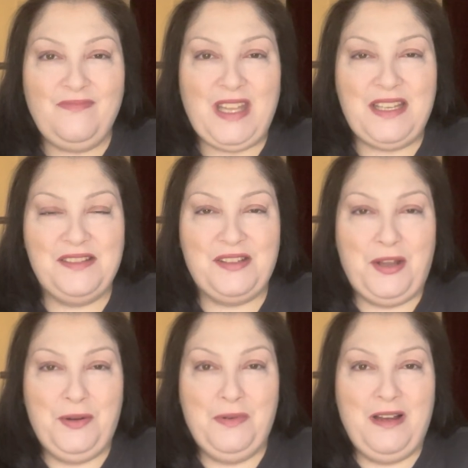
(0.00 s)

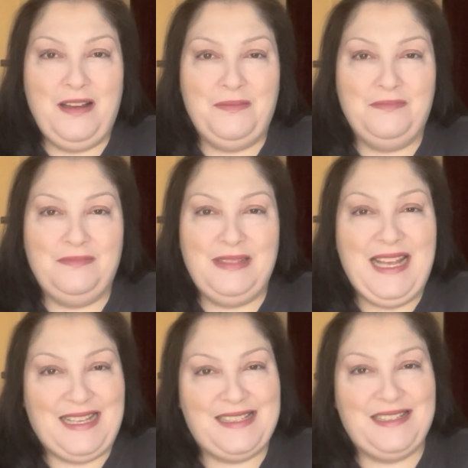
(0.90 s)
so
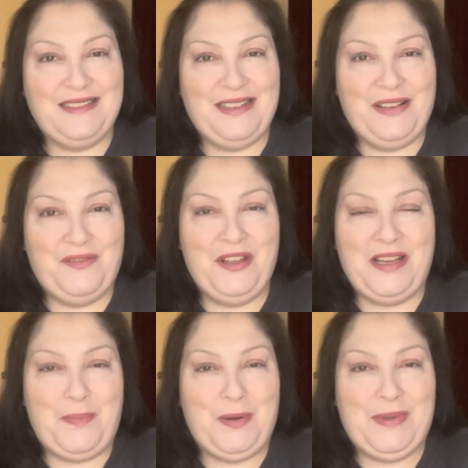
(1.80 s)
yes,
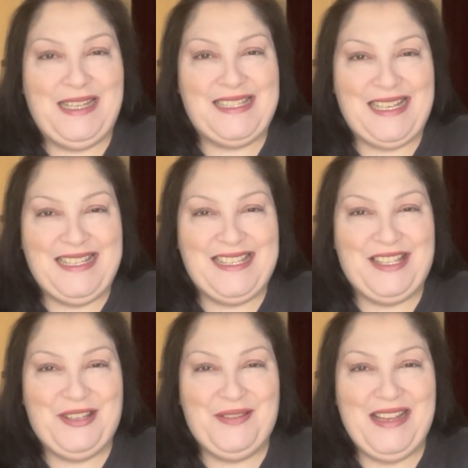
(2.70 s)
couple of weeks into
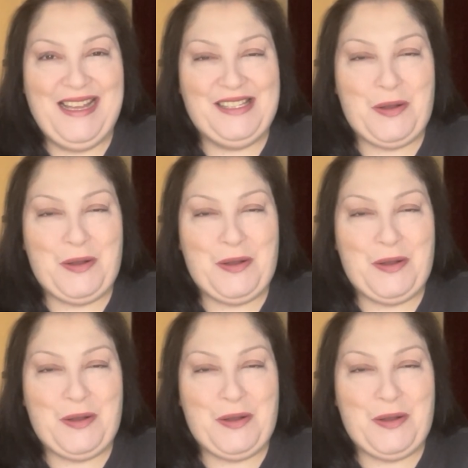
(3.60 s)
the new year,